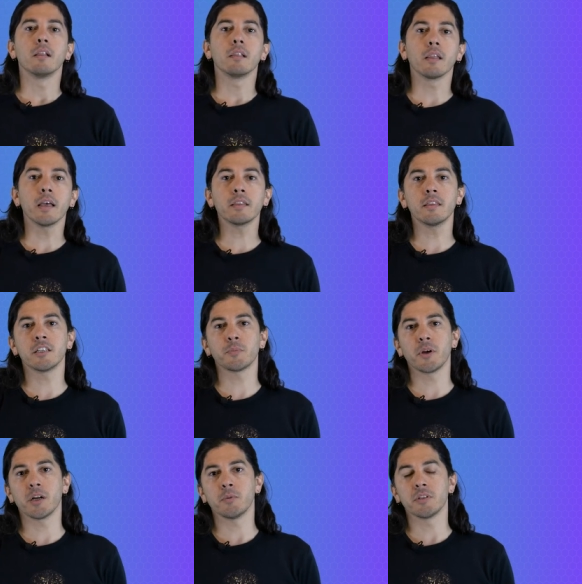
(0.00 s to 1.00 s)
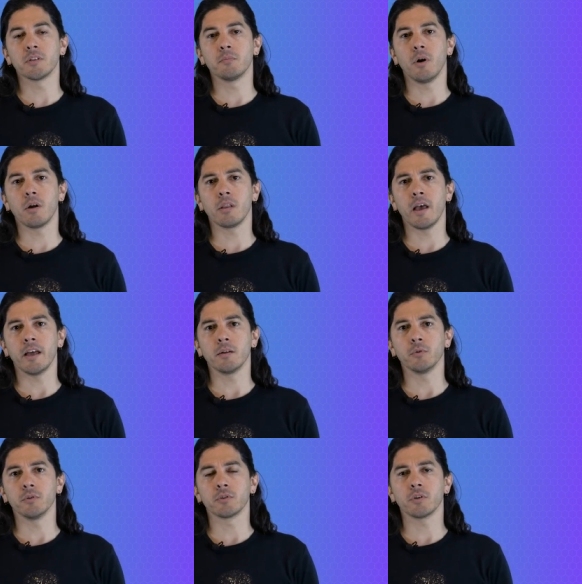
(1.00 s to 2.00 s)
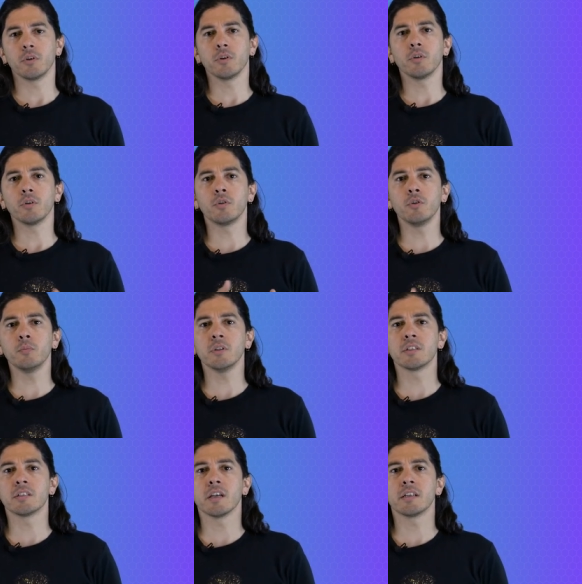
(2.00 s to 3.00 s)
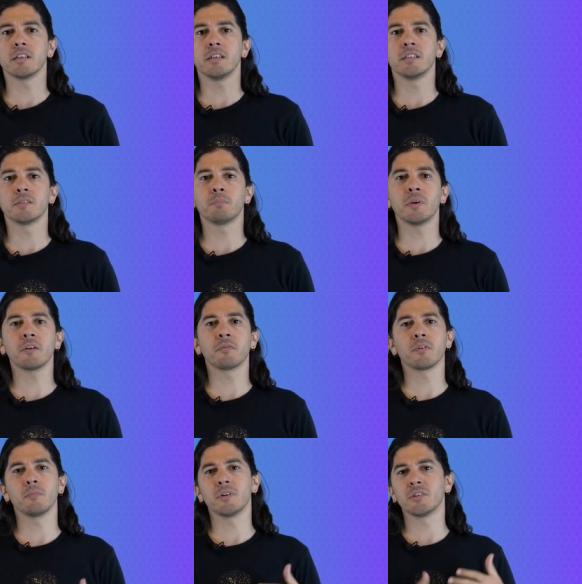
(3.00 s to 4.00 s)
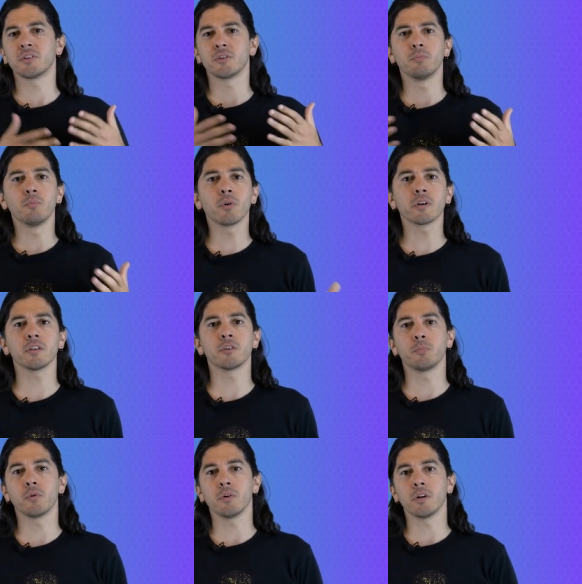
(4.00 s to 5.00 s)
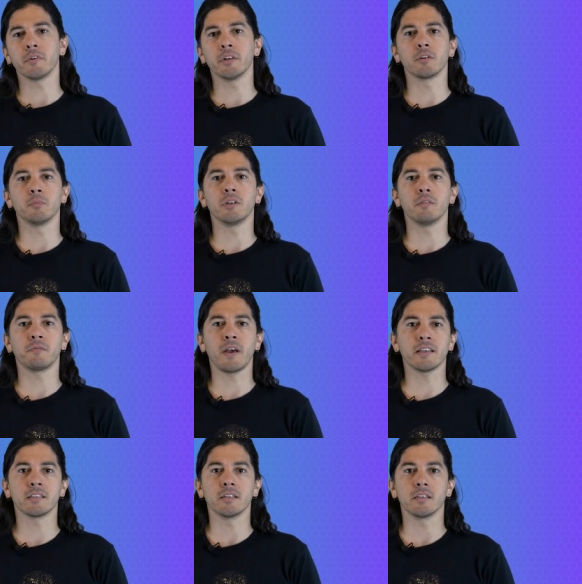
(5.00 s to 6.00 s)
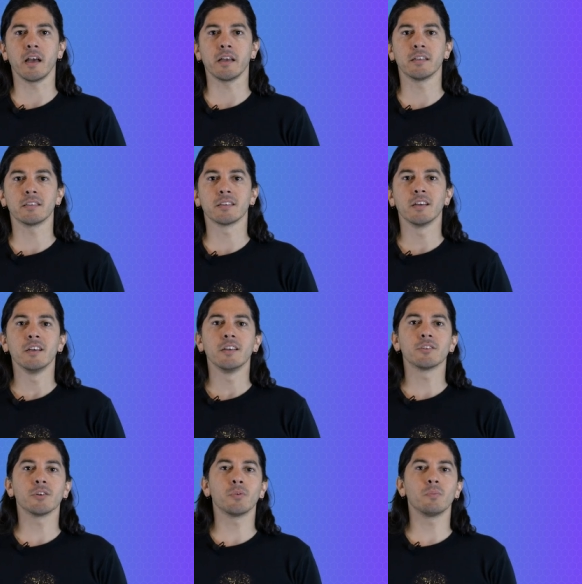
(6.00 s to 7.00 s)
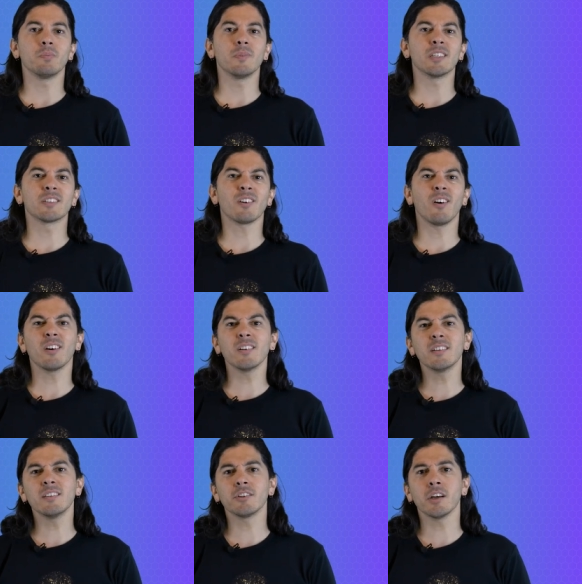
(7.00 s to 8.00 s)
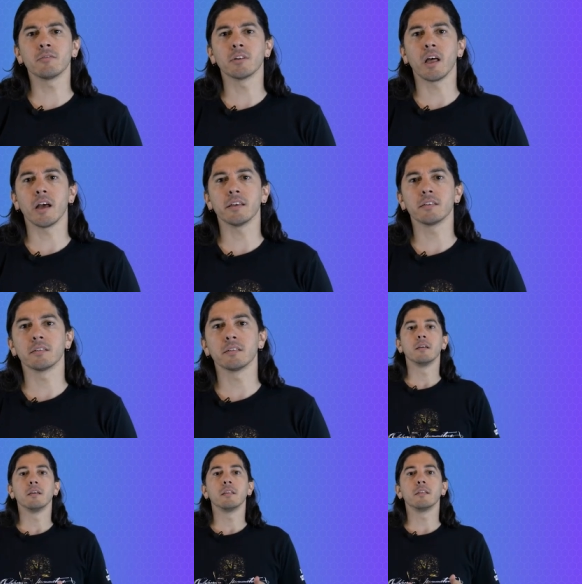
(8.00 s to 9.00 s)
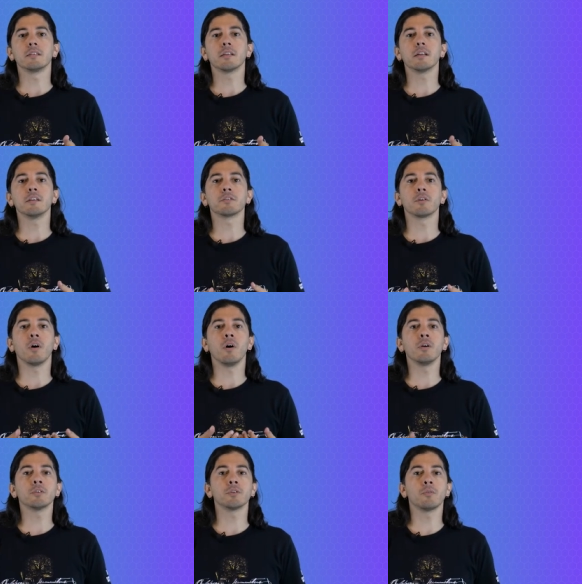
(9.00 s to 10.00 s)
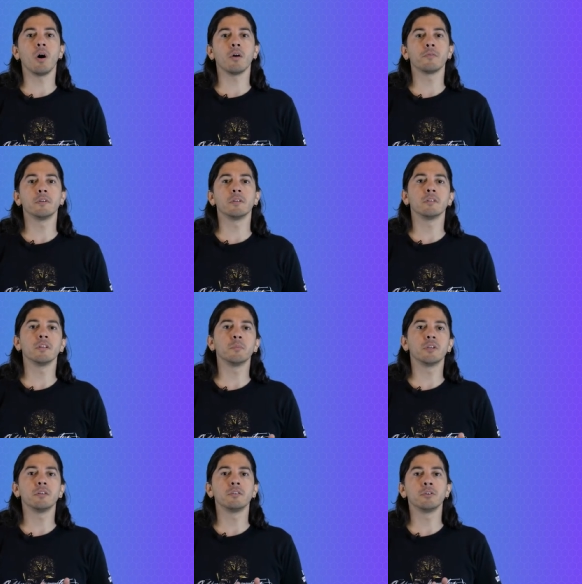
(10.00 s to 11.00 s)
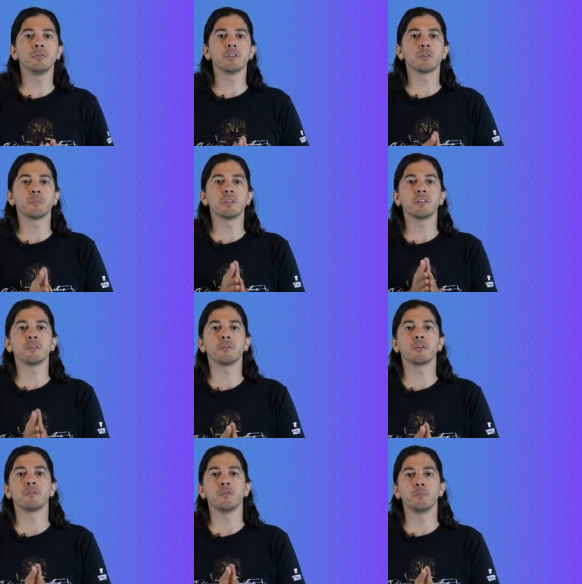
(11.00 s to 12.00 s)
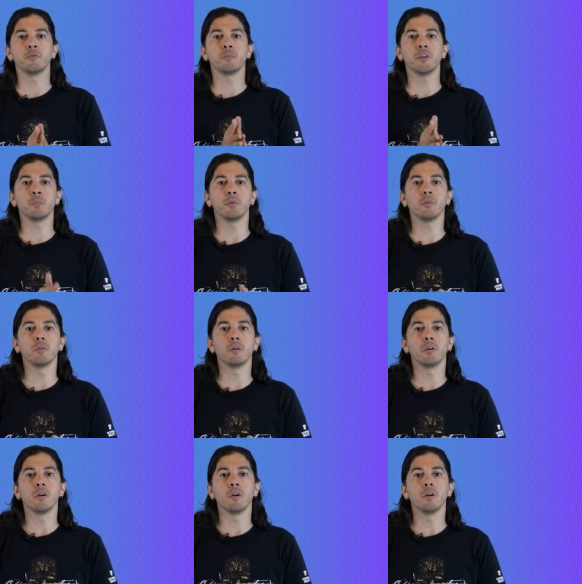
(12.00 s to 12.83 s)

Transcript: Like the experiments in model animals, human studies pick from a smorgasbord of intermittent fasting diets, so it's hard to generalize the studies are also often limited to a specific group of people.